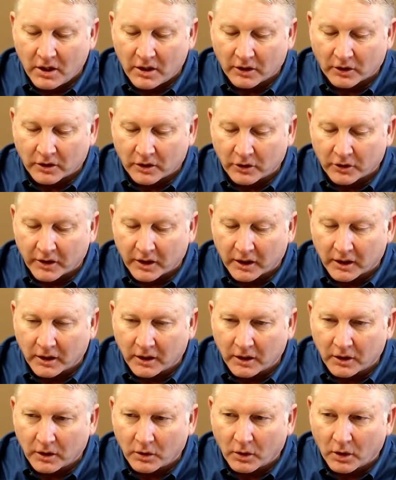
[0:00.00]

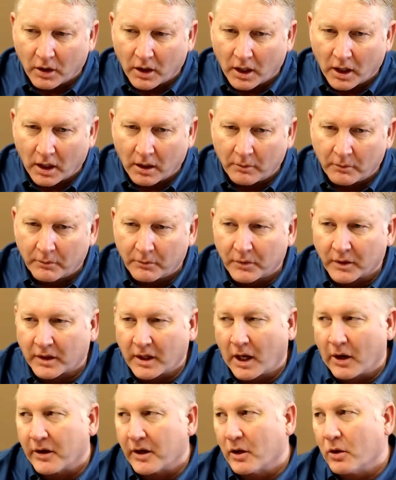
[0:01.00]
including um, the
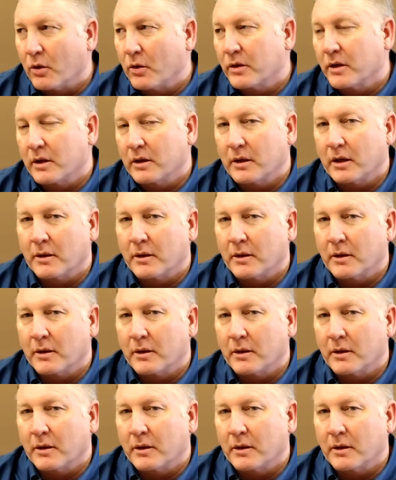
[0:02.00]
county owned a,